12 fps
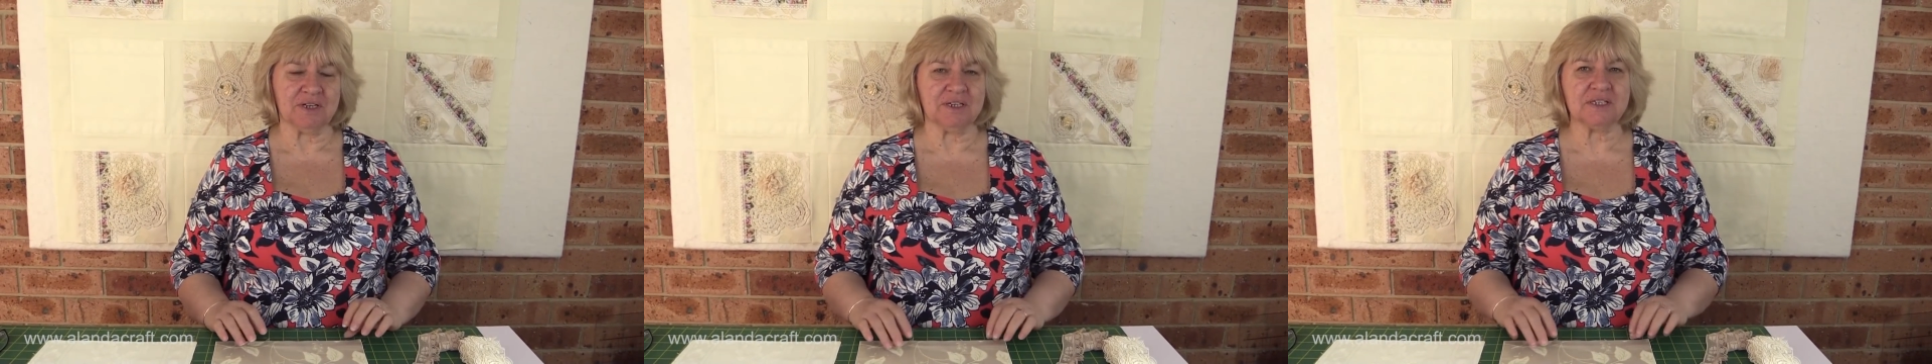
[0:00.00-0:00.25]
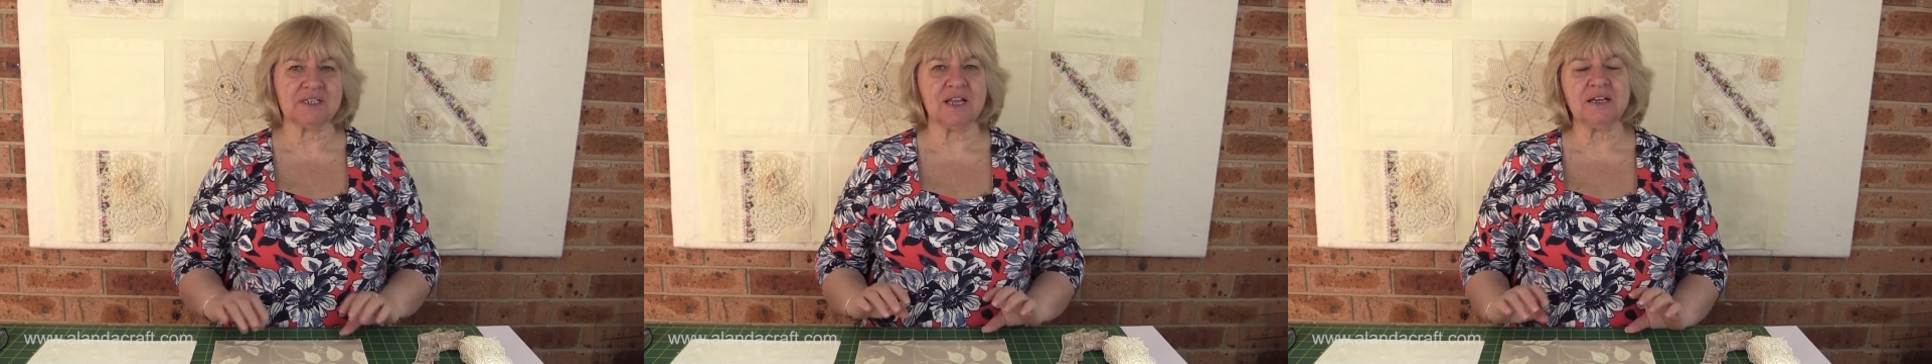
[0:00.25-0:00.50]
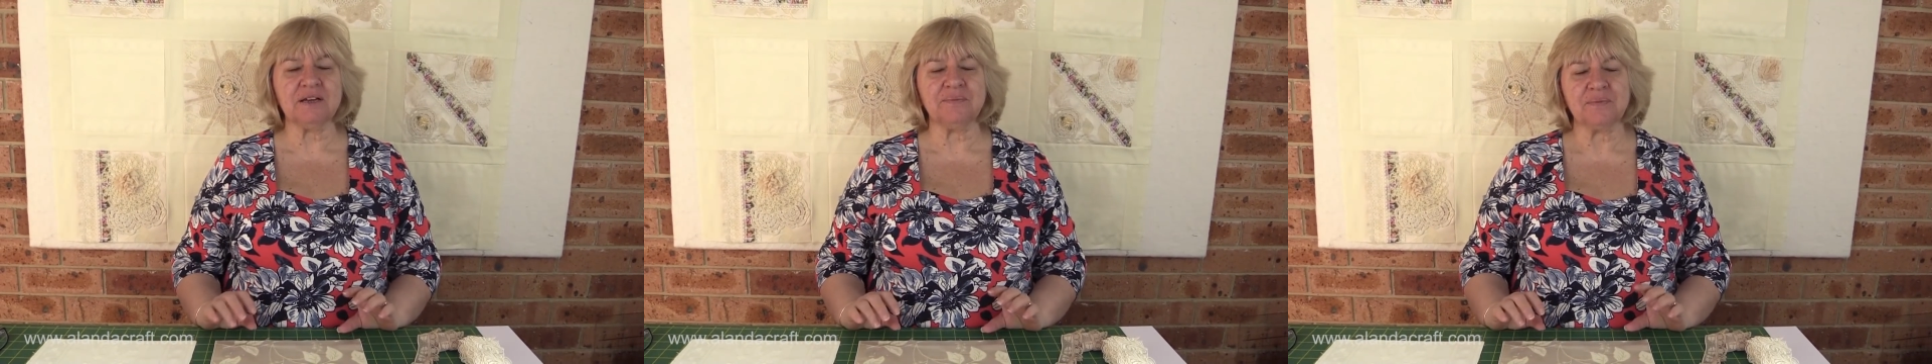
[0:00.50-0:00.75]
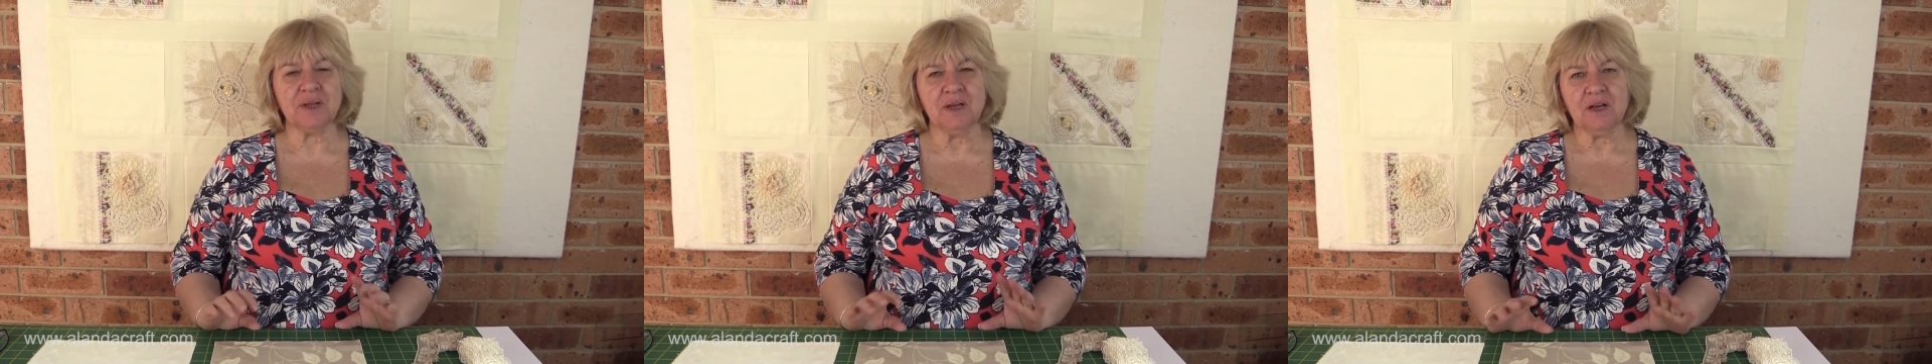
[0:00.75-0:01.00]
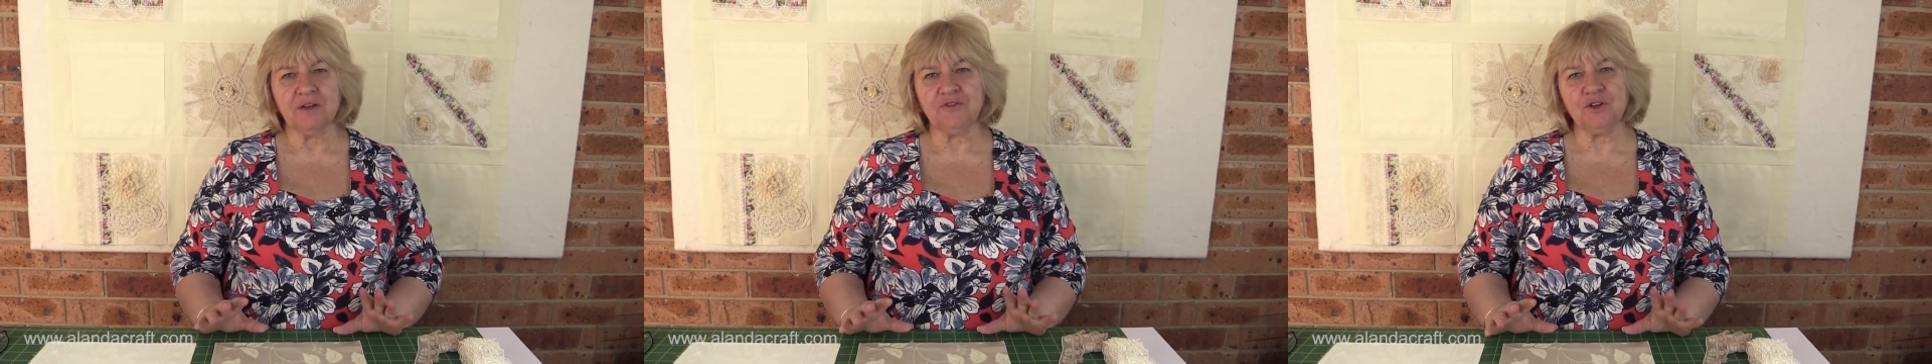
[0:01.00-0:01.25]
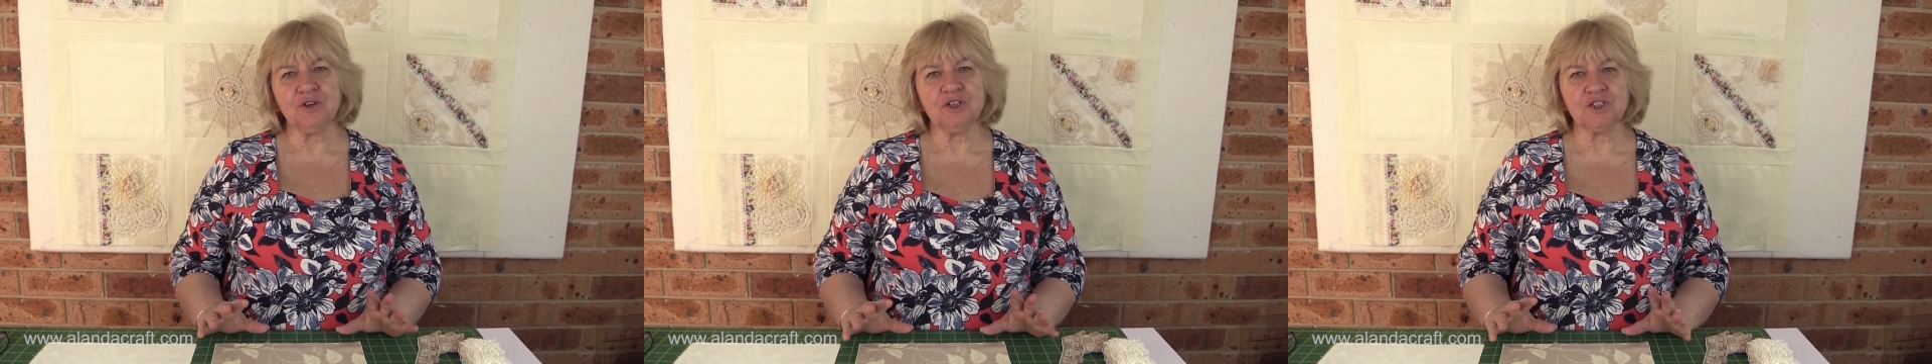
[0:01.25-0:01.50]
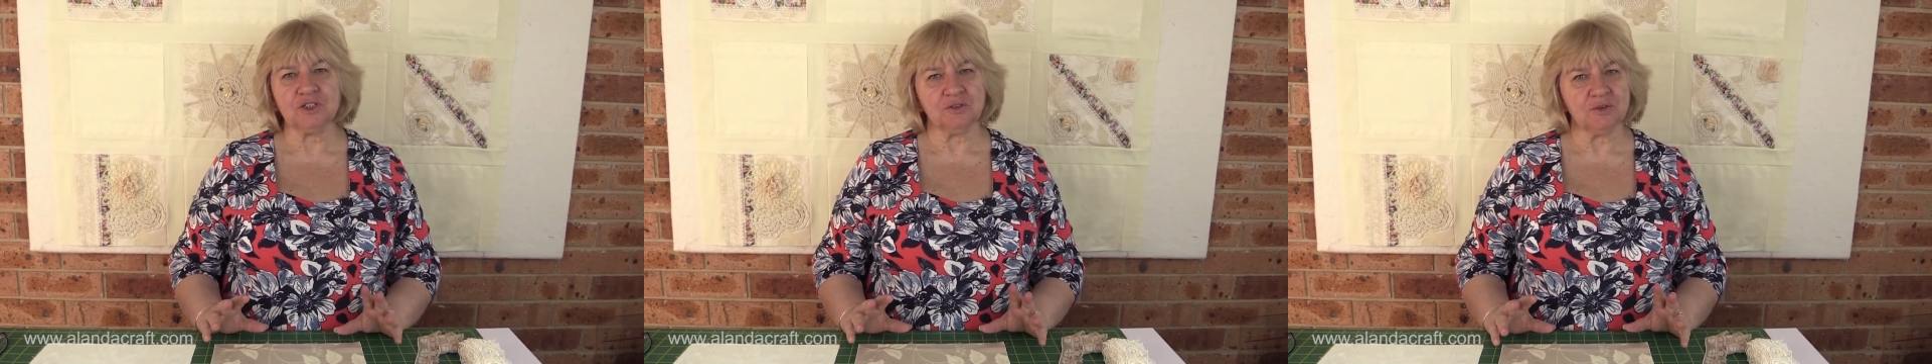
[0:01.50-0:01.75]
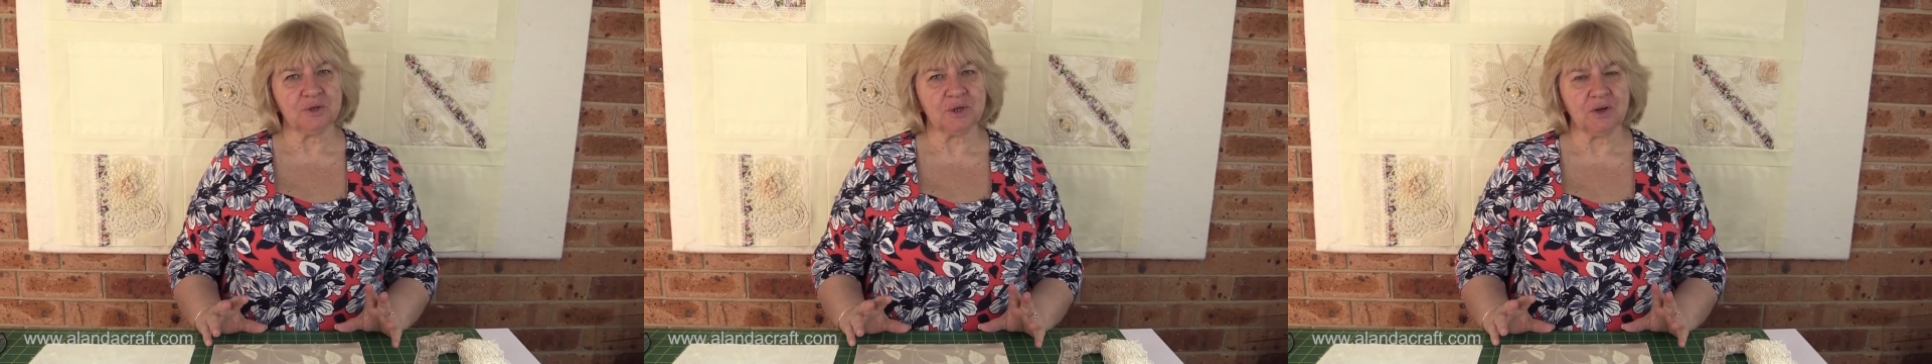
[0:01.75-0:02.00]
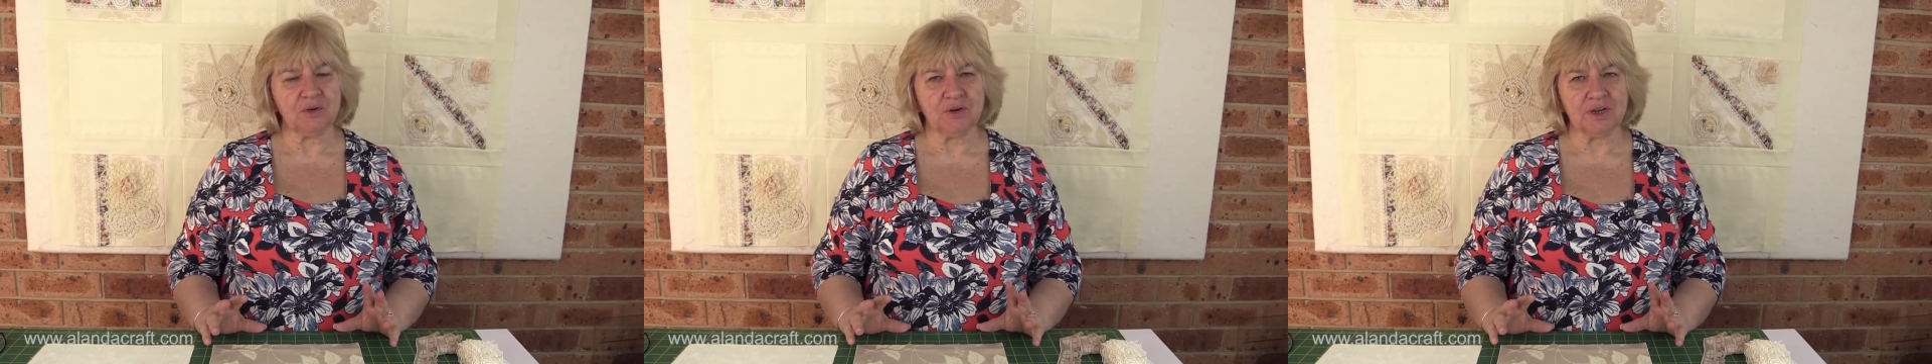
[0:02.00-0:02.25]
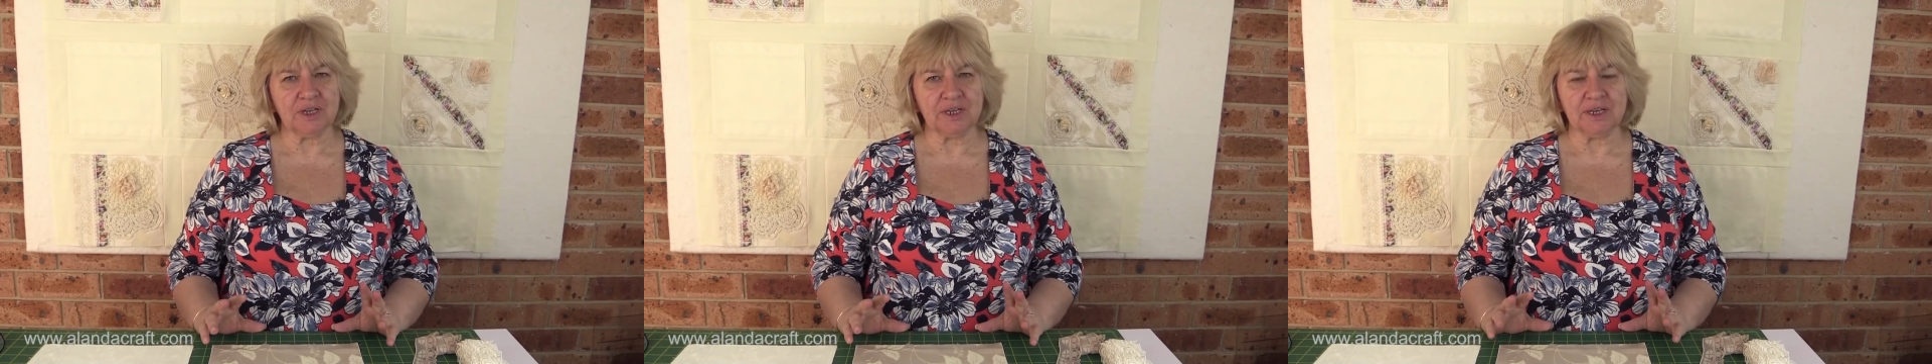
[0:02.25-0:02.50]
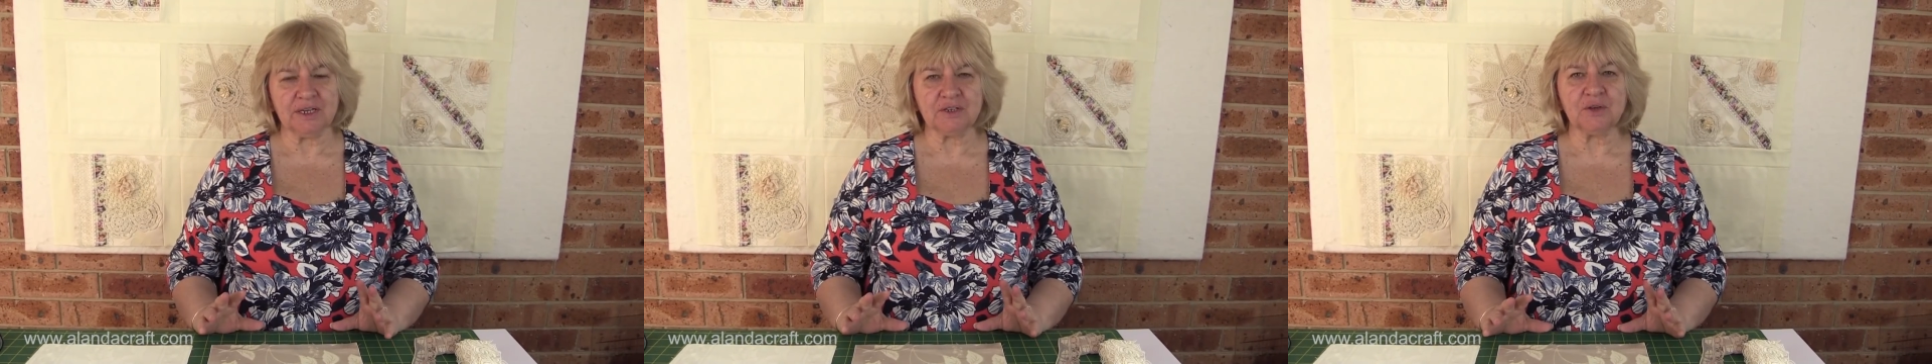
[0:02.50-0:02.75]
and it's like a furnishing or a